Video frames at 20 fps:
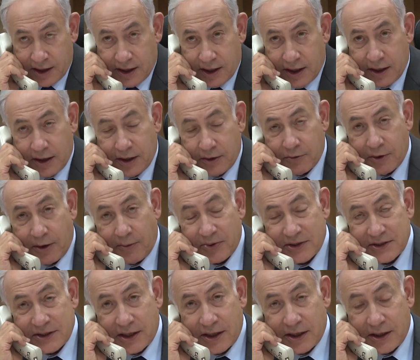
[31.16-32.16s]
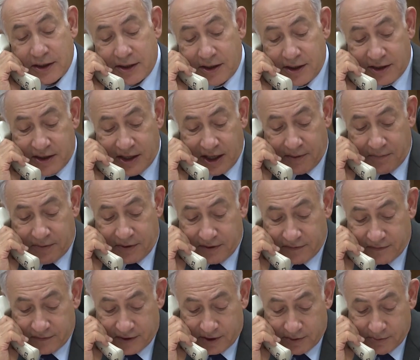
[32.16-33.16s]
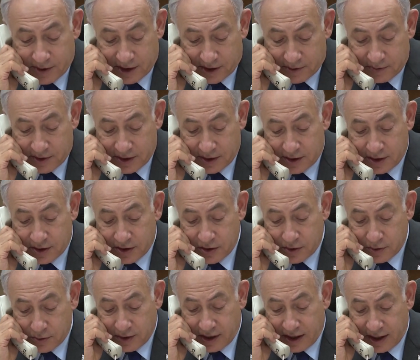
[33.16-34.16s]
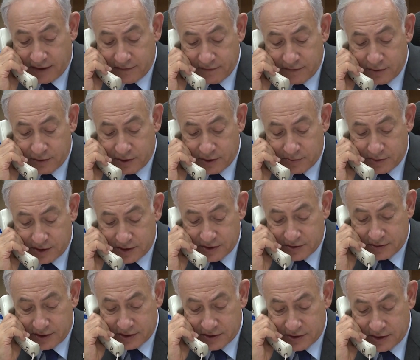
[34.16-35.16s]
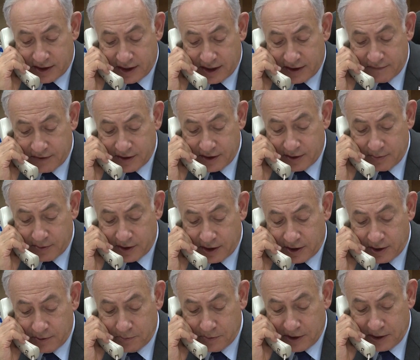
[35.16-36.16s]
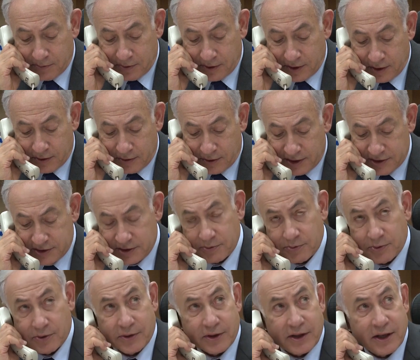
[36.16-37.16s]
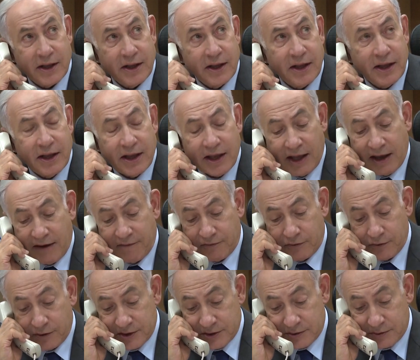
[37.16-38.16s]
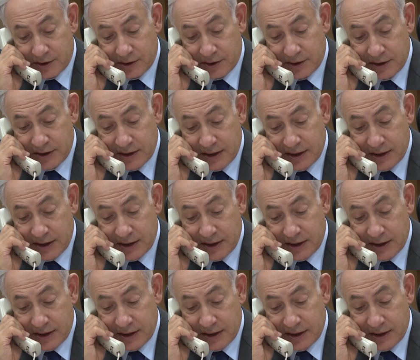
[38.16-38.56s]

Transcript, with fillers: and it represented the depth of commitment that you have, your administration have, and the American people across the board have for Israel.